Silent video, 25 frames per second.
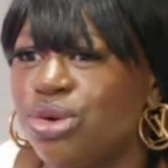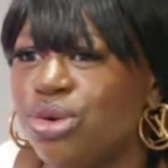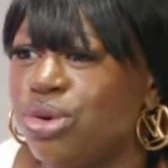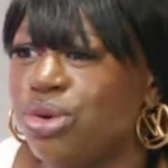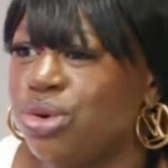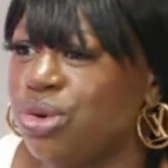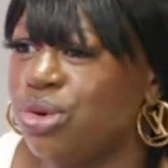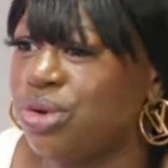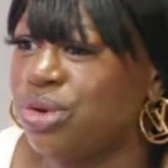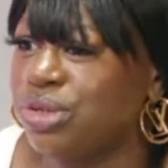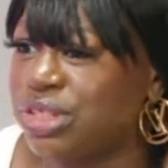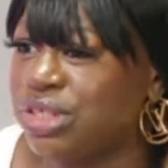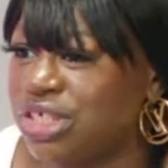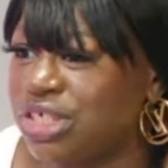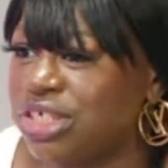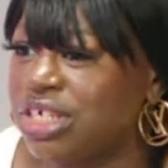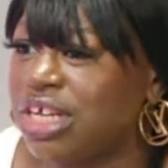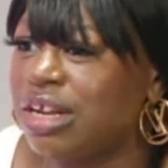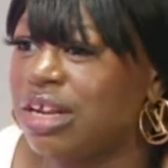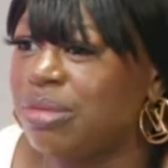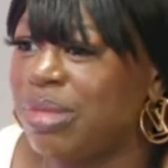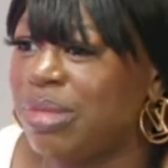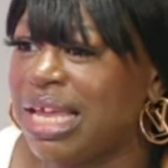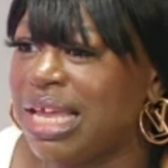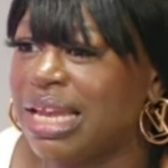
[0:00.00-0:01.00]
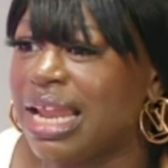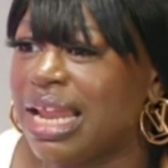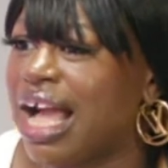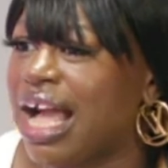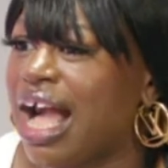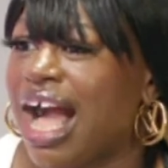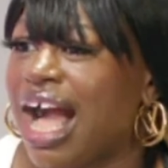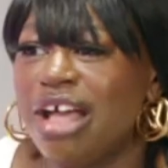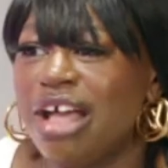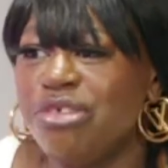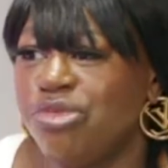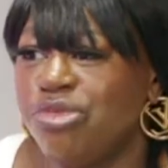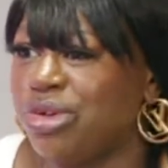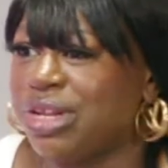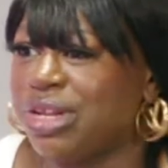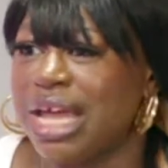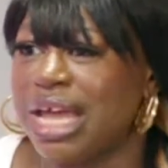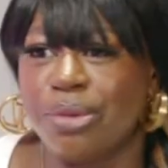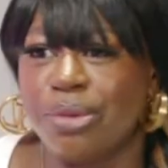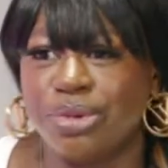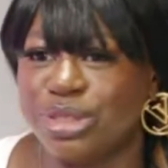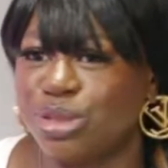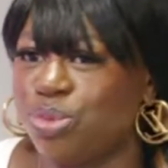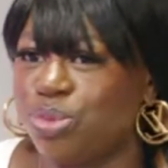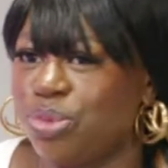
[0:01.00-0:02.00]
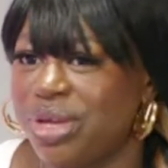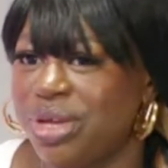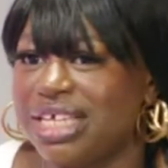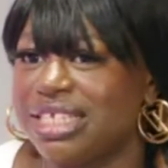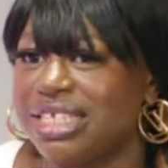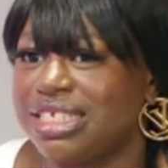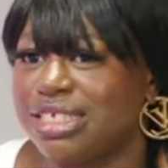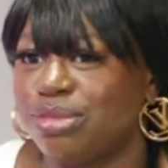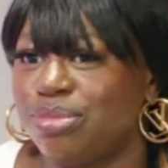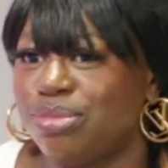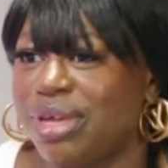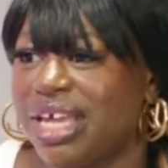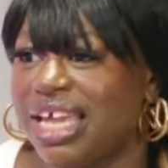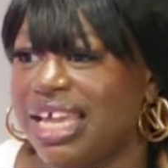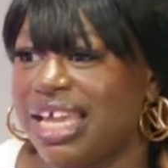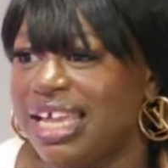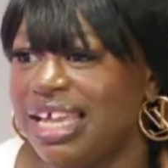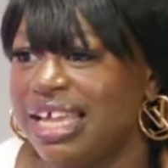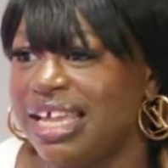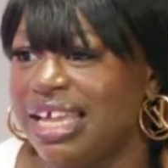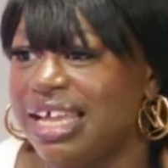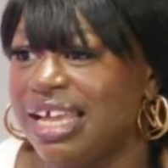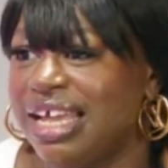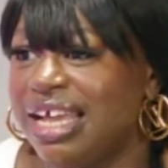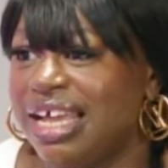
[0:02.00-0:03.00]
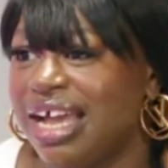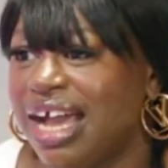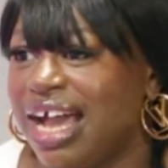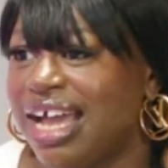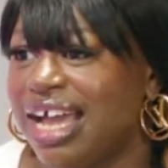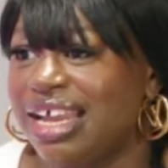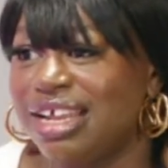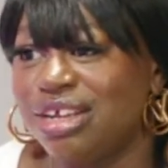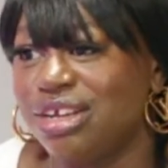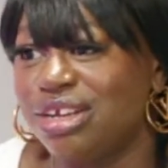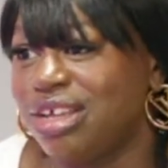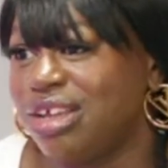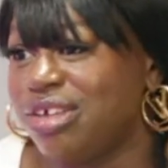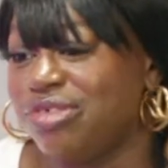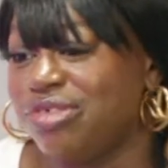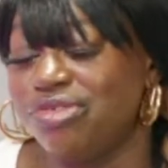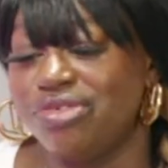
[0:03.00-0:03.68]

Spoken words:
or do you know what I mean? Like, I thought that was weird to me. I don't know. if